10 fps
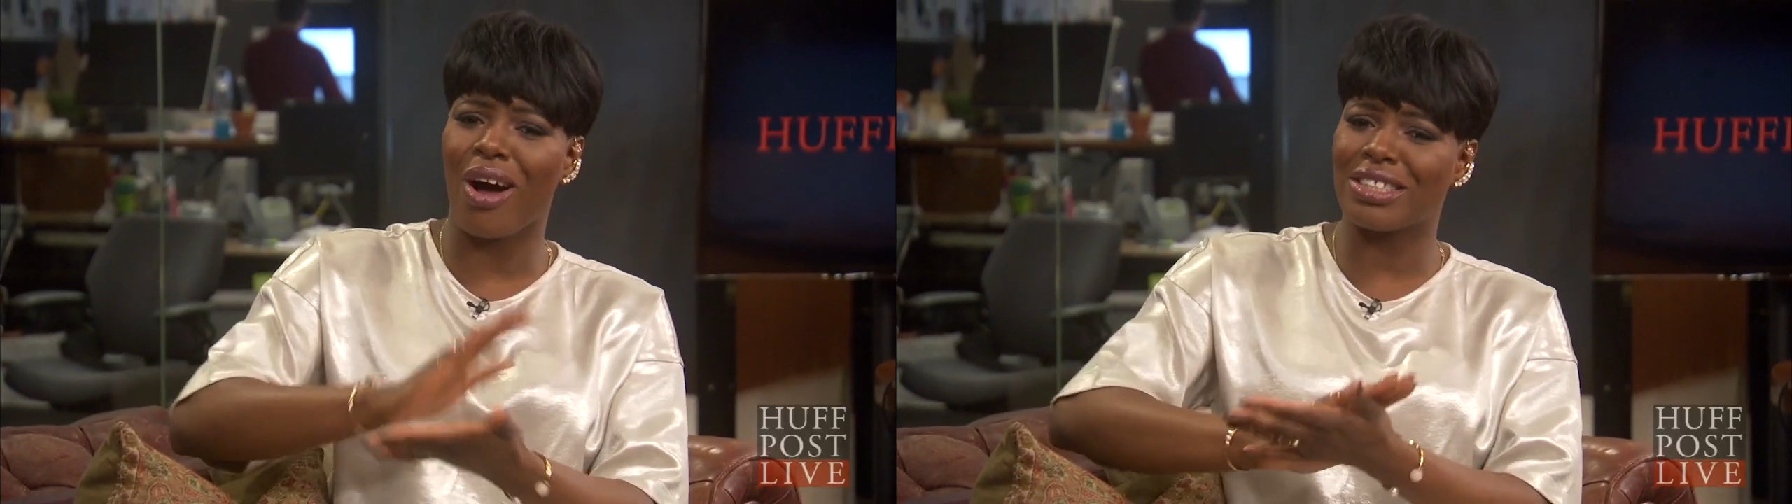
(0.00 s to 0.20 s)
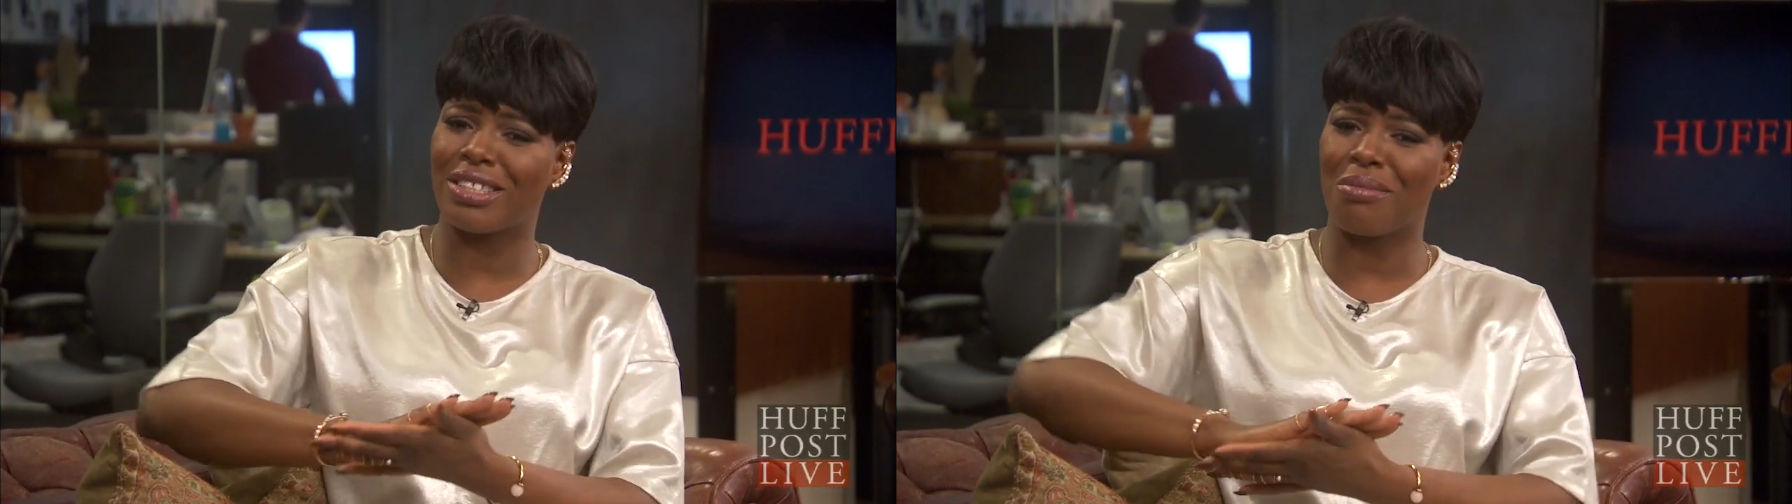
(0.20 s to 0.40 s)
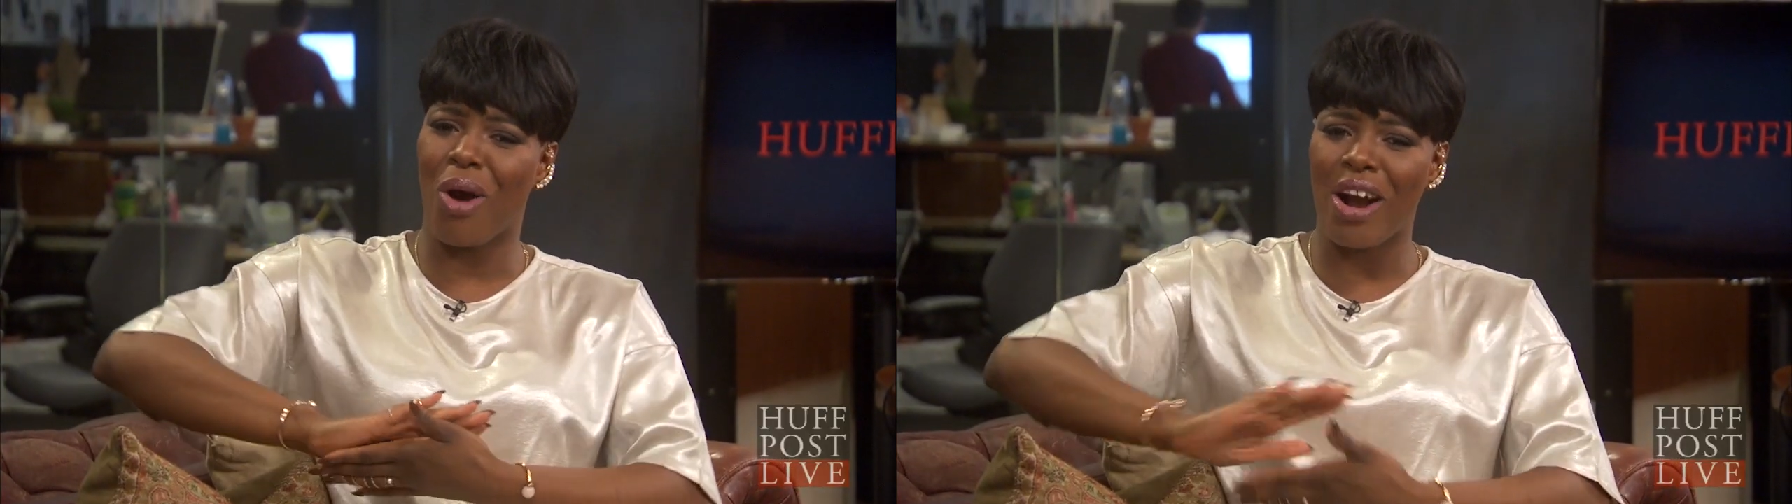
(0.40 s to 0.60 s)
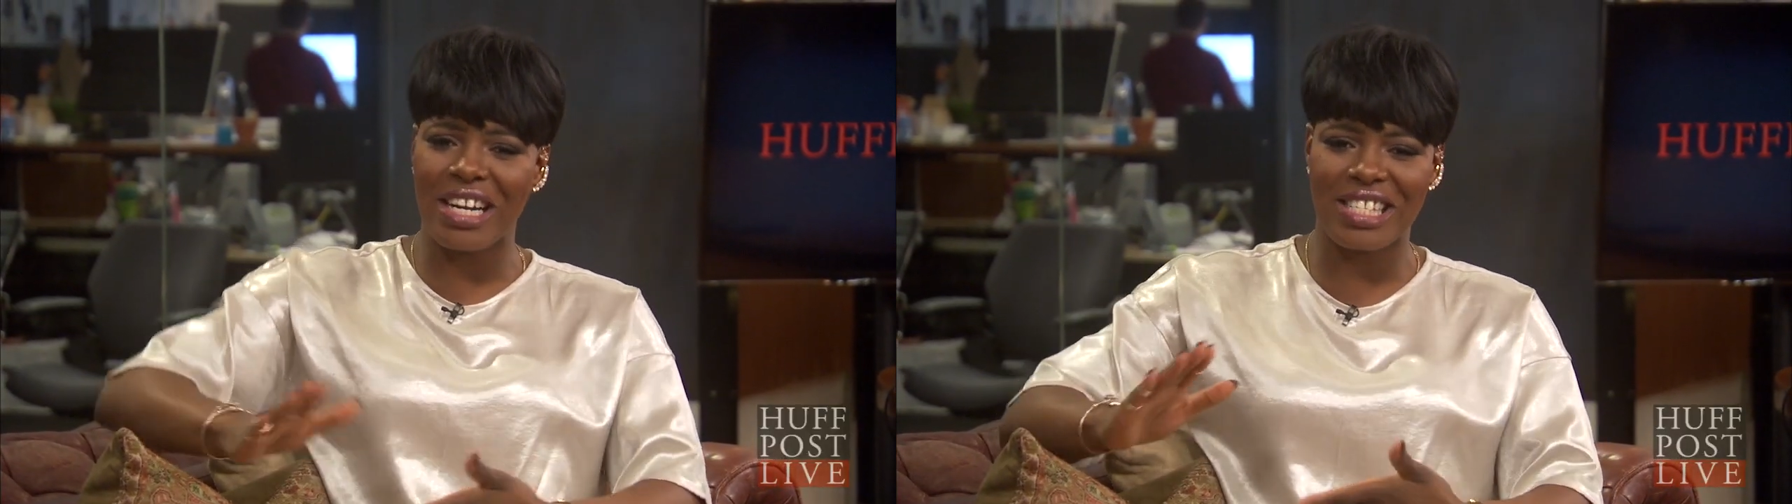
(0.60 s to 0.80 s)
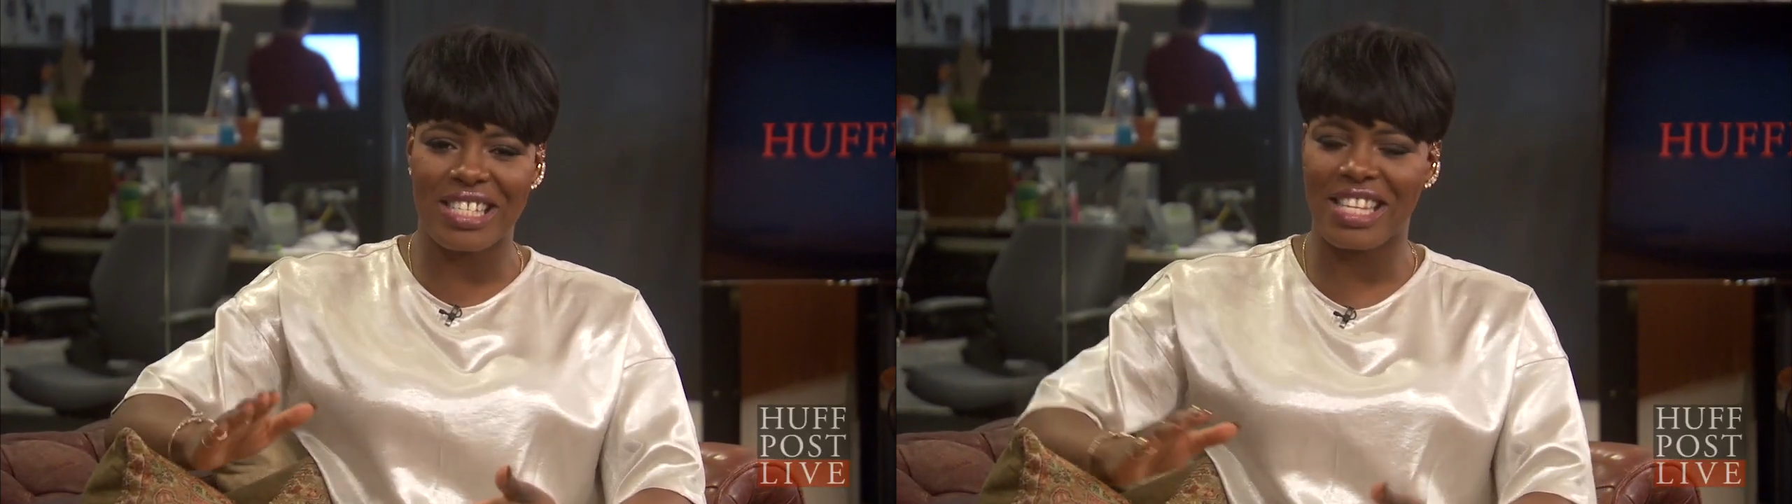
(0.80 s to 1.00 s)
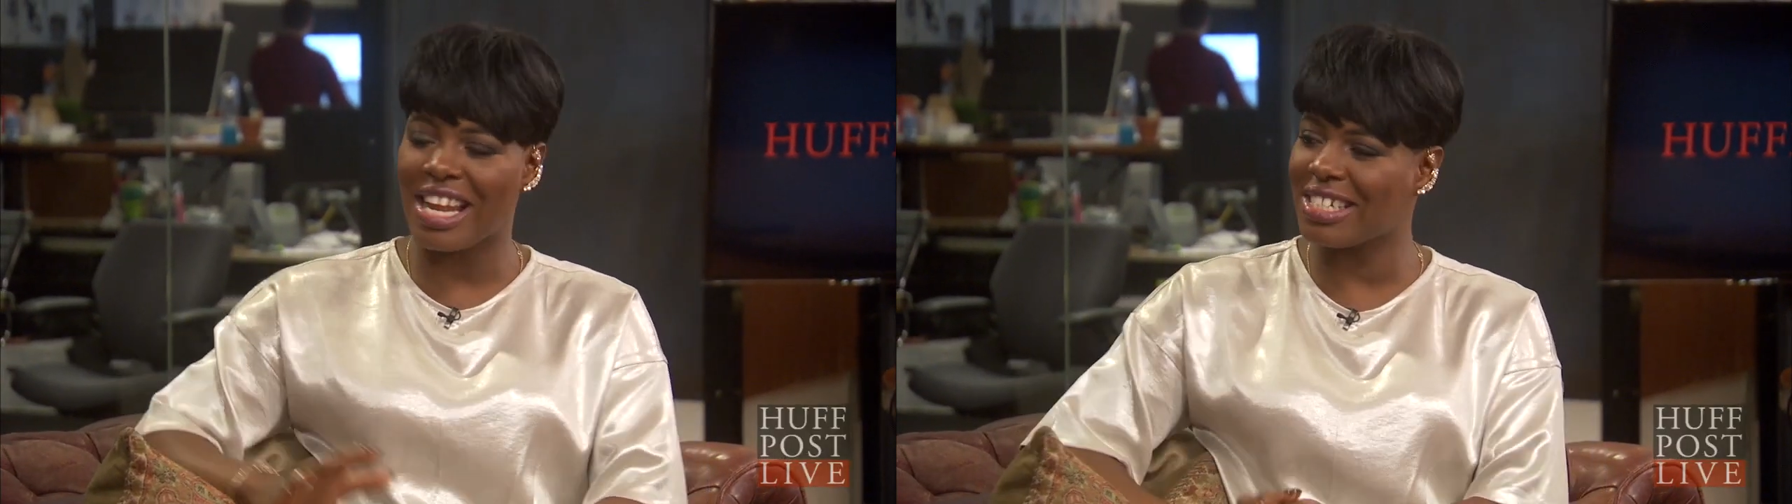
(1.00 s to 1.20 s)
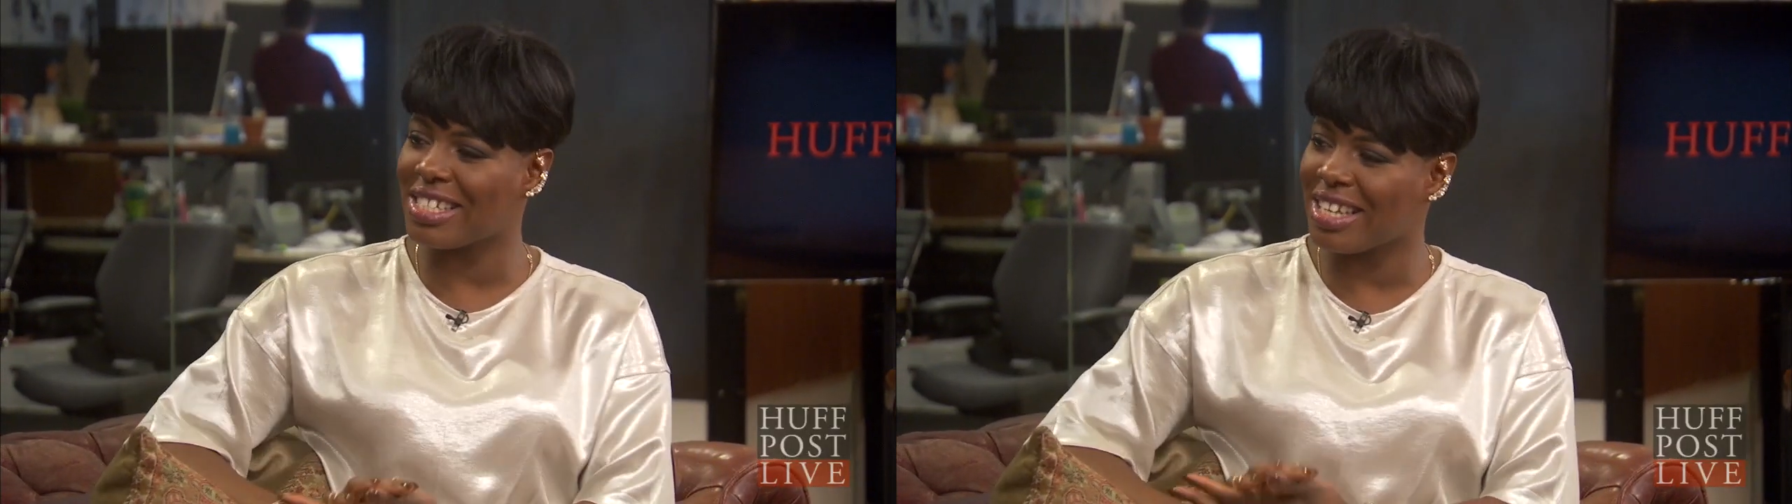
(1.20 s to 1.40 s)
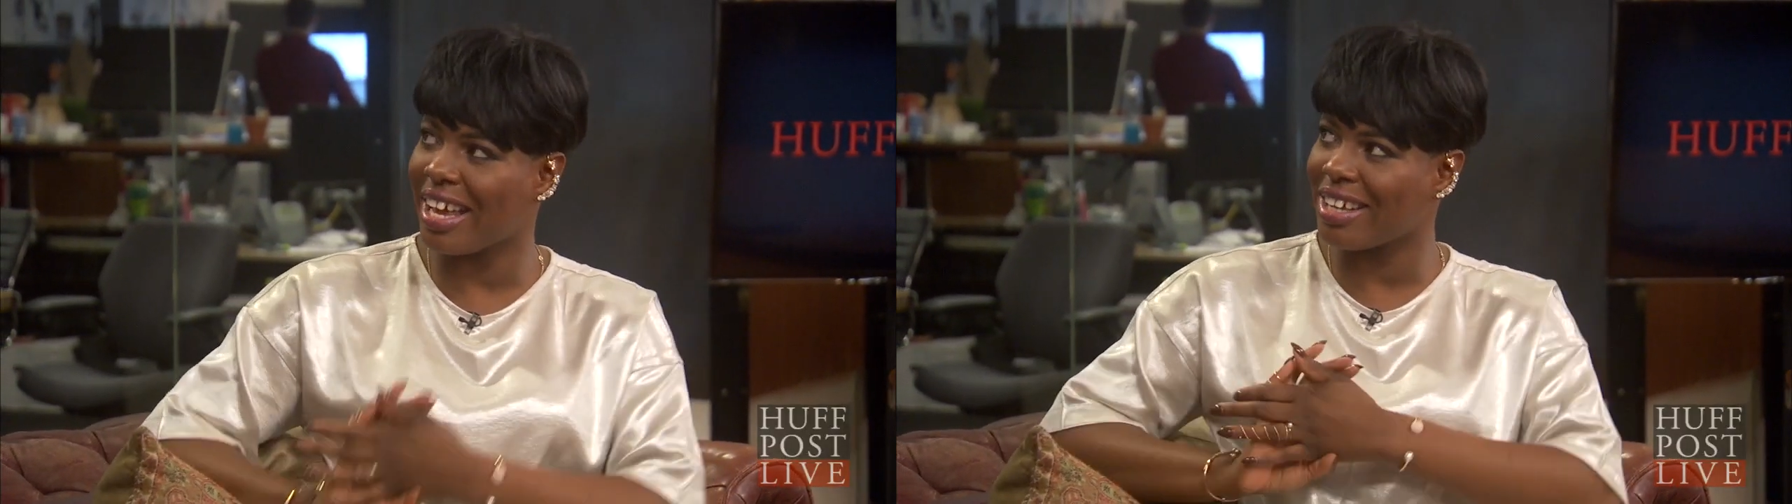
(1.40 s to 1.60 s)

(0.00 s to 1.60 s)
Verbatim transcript: All these awesome artists, and I just like,